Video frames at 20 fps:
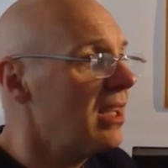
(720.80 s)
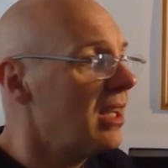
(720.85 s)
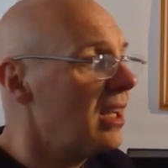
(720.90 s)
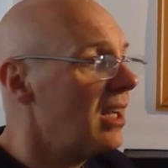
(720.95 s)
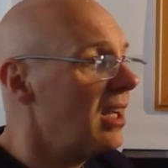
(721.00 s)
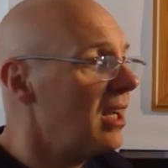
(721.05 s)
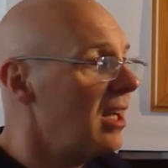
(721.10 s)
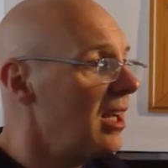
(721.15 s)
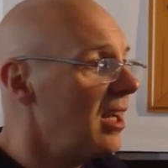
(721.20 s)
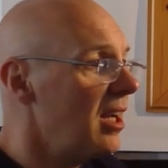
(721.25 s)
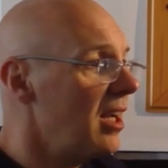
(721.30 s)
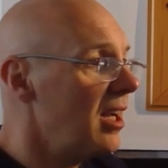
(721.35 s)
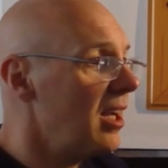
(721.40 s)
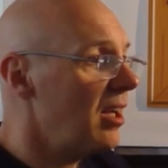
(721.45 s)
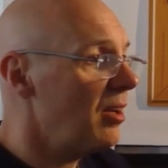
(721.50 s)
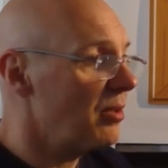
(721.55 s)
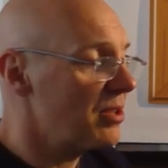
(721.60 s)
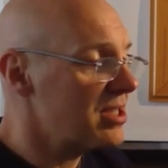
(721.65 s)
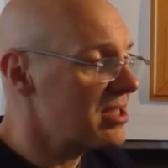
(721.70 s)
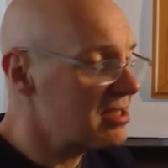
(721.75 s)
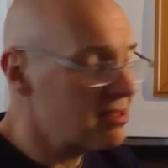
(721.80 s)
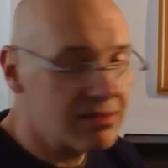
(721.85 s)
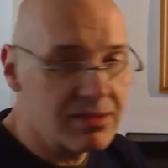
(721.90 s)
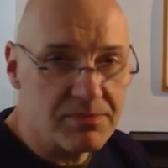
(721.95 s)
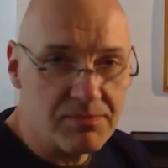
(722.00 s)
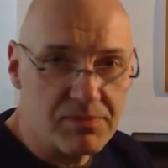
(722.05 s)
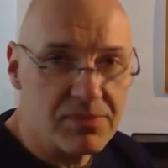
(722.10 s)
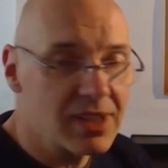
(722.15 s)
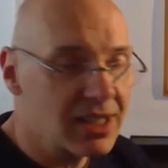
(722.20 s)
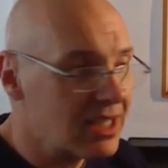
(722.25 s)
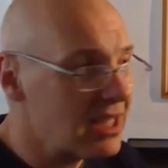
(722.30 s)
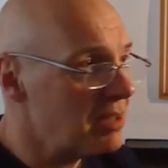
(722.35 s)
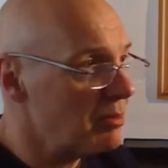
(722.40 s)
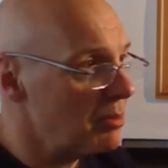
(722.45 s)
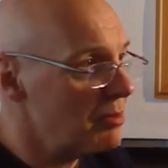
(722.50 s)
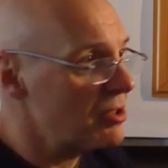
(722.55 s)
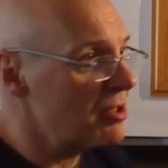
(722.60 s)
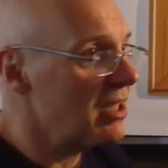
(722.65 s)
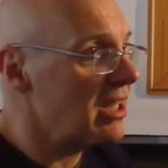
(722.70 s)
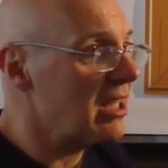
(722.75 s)
or the key that we
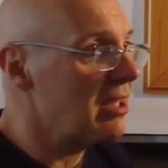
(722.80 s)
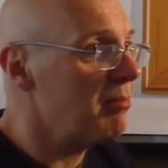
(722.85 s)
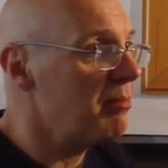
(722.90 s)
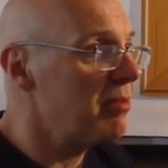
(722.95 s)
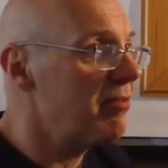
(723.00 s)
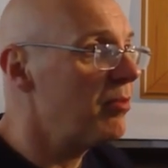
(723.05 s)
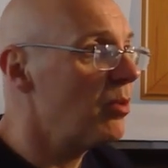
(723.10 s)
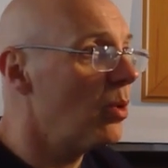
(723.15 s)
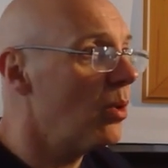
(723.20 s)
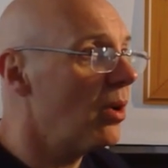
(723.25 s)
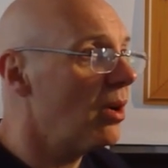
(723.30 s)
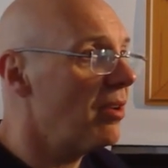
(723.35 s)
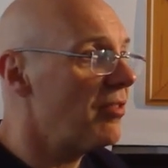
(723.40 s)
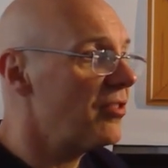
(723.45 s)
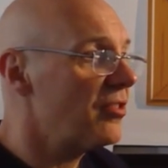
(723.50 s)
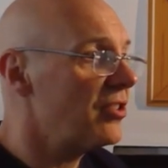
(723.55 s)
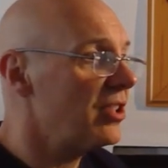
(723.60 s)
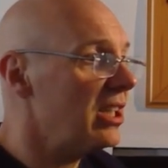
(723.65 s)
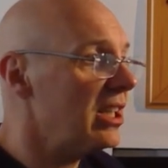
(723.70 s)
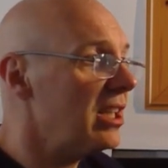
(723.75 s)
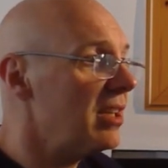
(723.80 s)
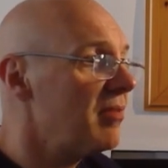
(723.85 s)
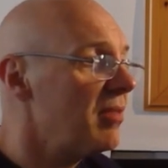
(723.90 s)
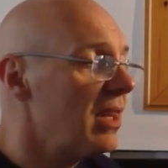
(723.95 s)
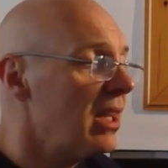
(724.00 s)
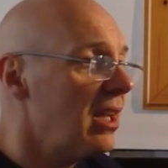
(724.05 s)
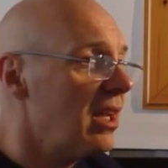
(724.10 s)
were doing it in before of C.